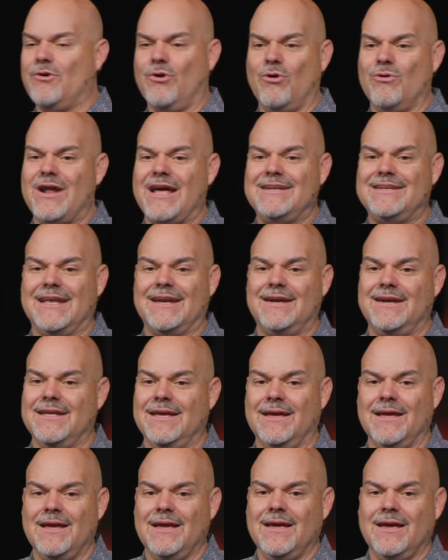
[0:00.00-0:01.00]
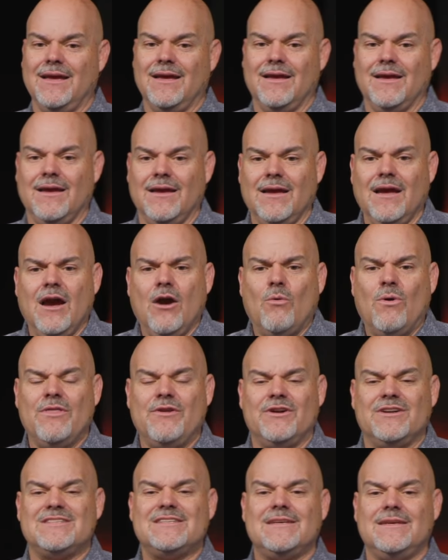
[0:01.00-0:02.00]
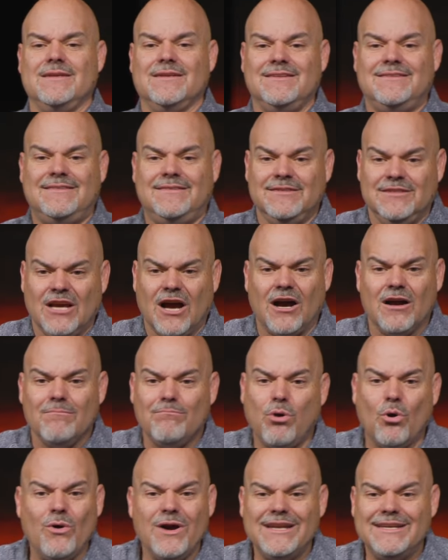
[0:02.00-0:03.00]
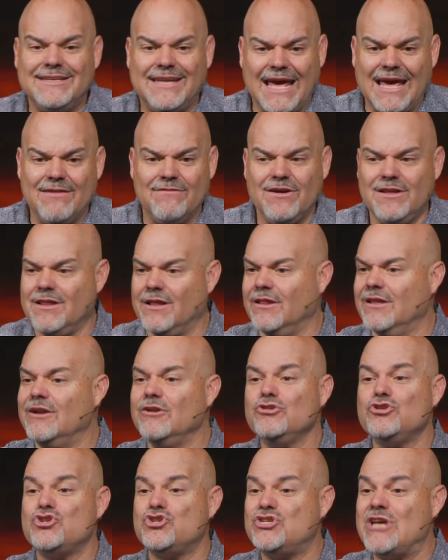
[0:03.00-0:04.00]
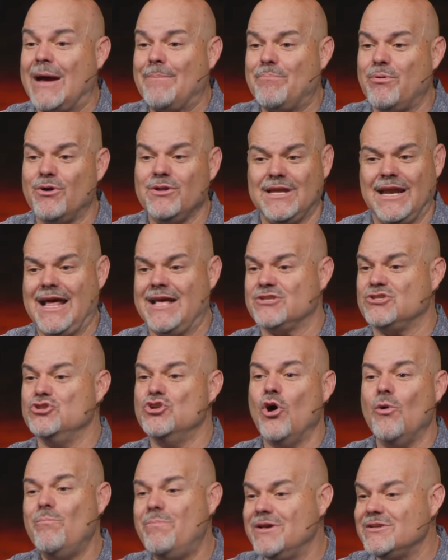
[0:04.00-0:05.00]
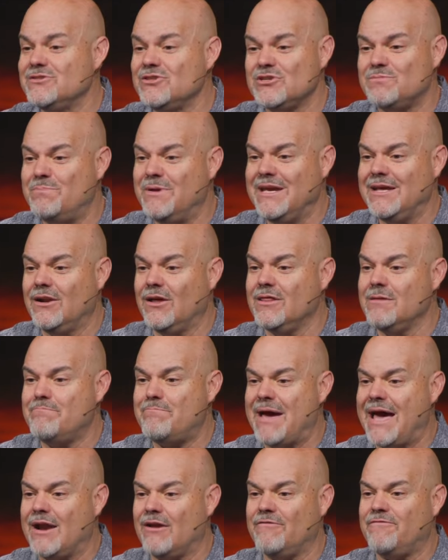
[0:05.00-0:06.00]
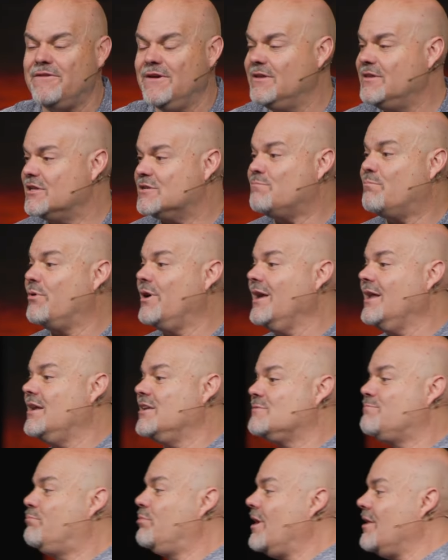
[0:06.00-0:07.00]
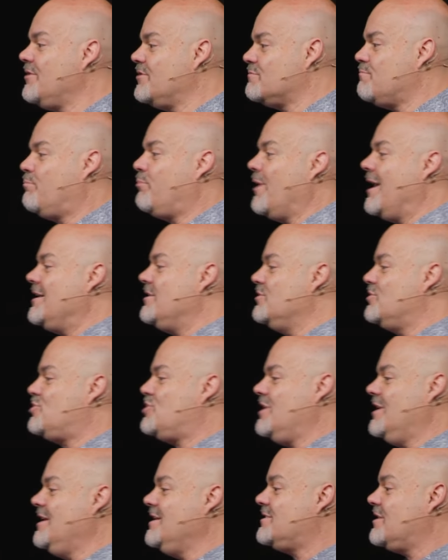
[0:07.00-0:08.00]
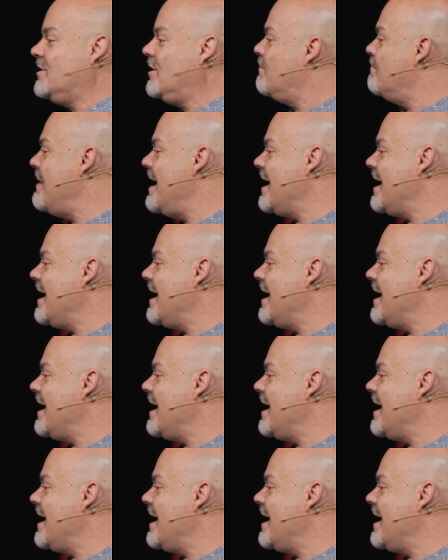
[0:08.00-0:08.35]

in their own identity. Whether it's young boy David, the little shepherd that has no business being on the battlefield, that's bringing his brothers bread and cheese and they're